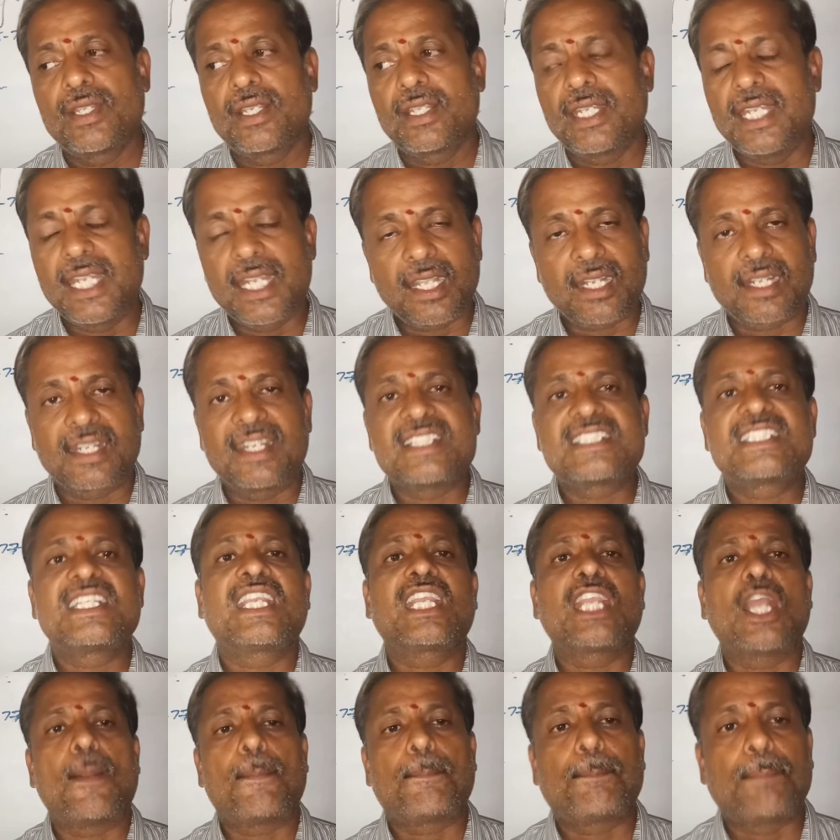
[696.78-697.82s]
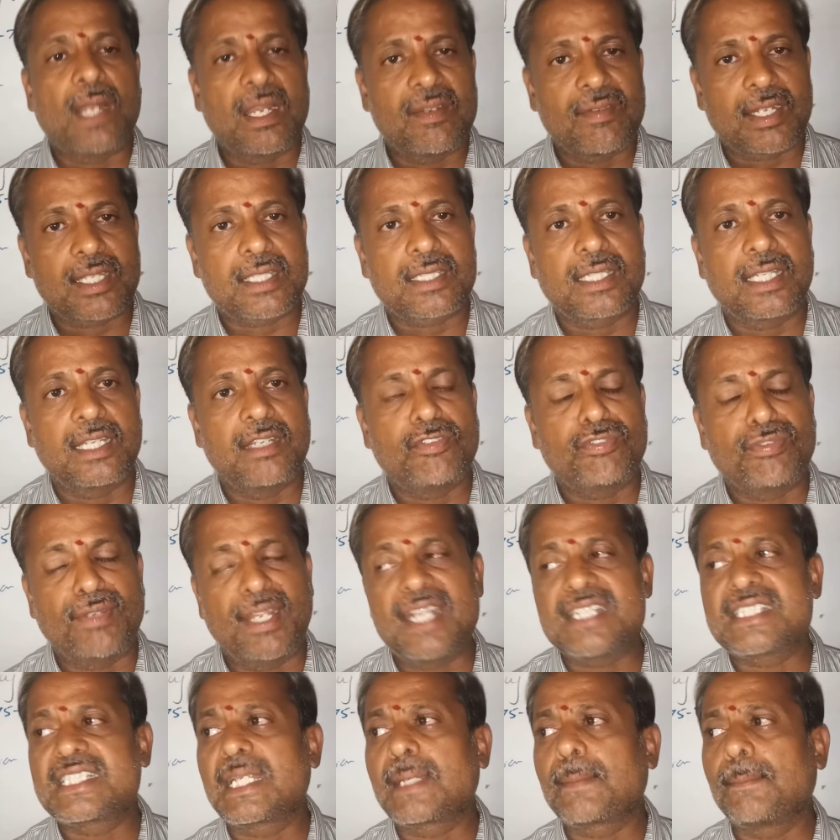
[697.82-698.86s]
increasing of poverty,
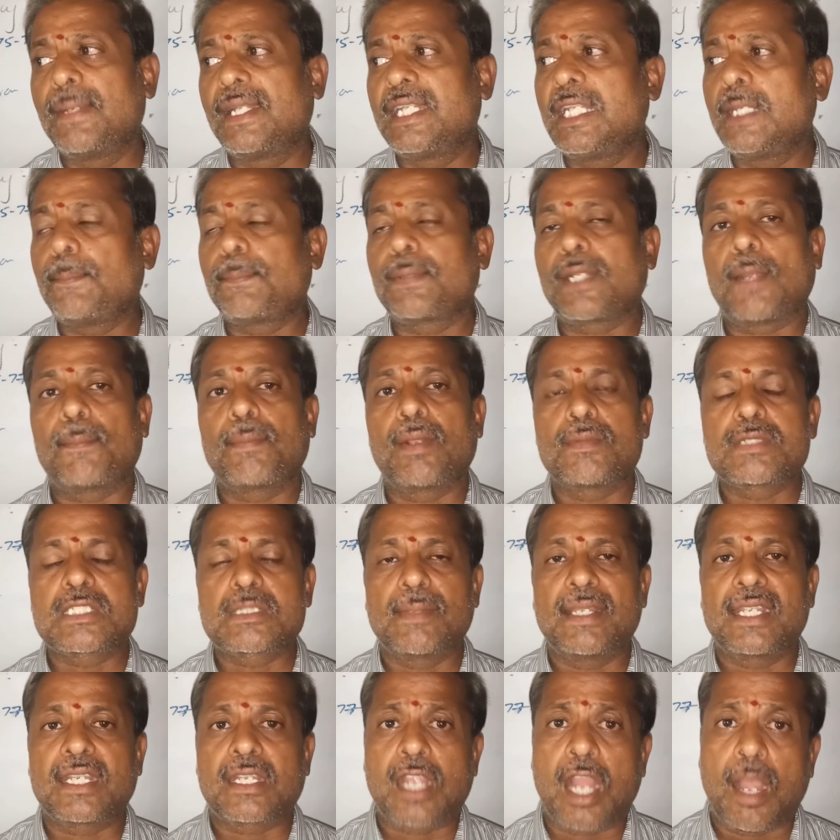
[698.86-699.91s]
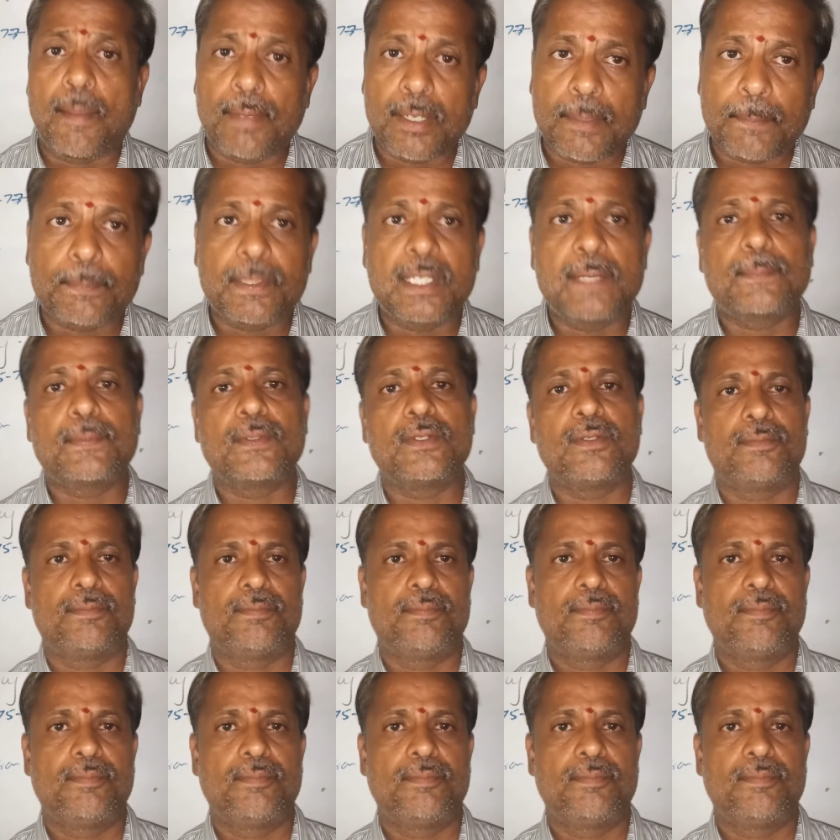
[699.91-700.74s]
facing many problems by common people.